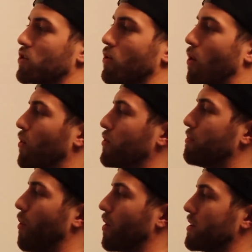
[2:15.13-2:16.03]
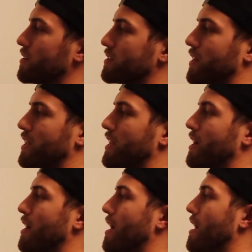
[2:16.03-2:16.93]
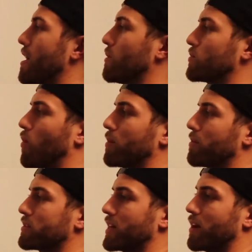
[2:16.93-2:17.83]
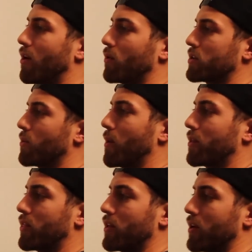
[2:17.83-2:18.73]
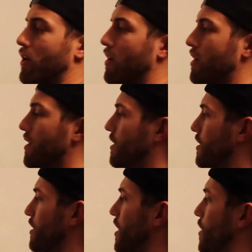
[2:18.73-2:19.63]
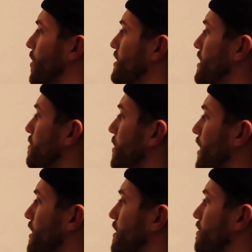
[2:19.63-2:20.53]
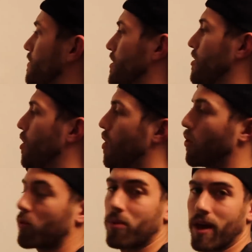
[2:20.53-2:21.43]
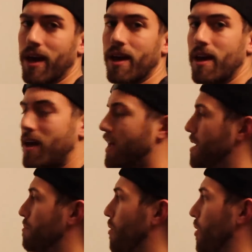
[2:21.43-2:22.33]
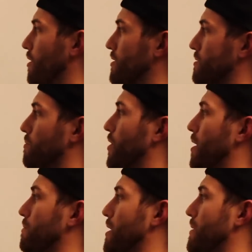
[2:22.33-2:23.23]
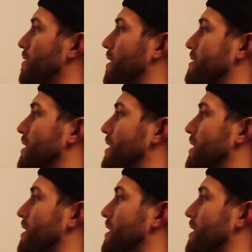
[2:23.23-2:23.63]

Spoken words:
you owned Bortles and he was 1% owned, you went with the risky pick for the low owned play and Bortles put up maybe, let's